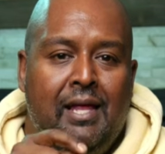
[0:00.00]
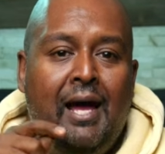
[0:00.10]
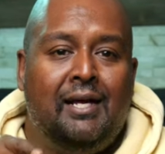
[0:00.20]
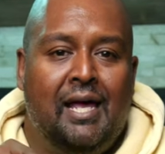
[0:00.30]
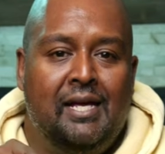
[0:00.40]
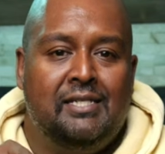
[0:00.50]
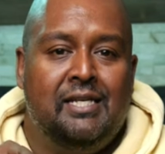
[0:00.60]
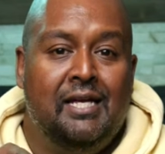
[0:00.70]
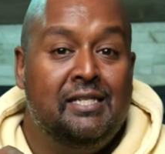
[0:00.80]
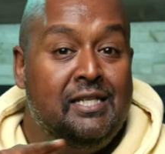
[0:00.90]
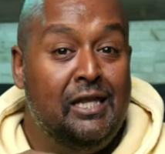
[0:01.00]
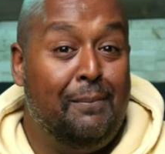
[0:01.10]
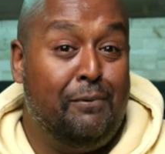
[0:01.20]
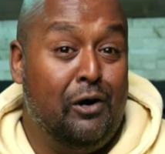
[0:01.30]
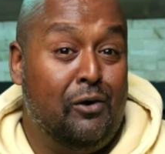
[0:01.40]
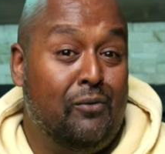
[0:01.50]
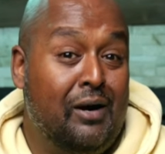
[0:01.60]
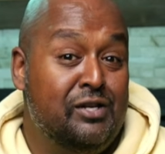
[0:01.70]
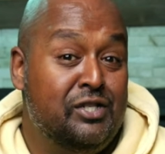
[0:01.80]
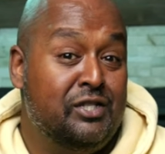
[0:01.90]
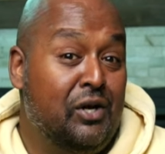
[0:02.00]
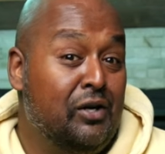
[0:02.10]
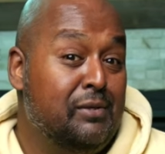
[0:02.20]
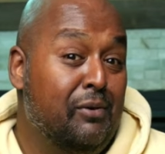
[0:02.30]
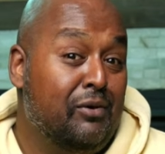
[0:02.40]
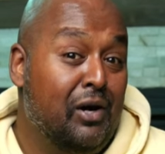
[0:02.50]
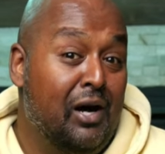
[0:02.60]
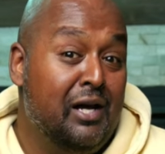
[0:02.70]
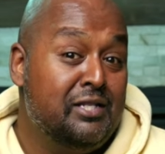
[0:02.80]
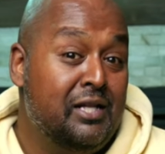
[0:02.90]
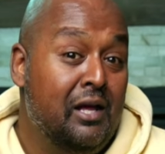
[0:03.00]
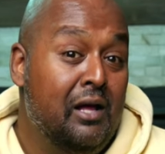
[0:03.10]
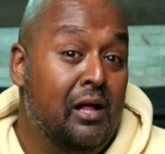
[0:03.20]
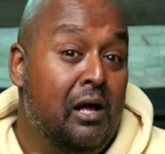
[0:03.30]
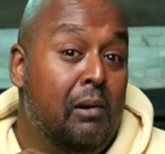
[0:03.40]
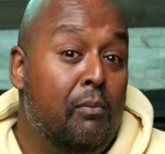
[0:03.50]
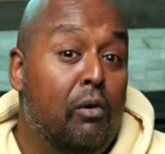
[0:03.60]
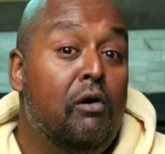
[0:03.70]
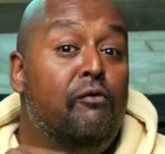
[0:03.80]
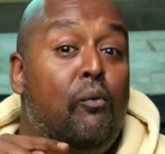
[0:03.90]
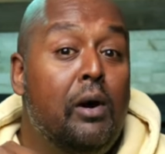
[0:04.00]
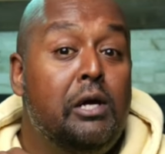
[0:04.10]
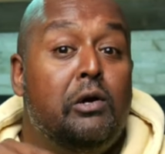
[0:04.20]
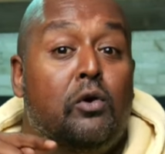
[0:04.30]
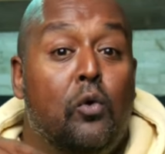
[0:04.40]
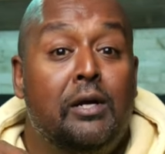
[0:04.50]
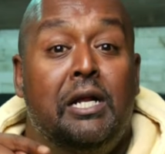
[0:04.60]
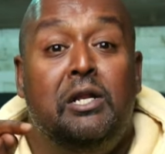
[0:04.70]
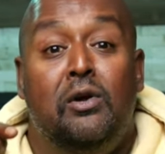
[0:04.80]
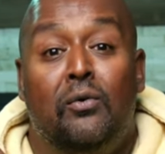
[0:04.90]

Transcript: In that case, see the part where I just talked about cost. More of what you're going to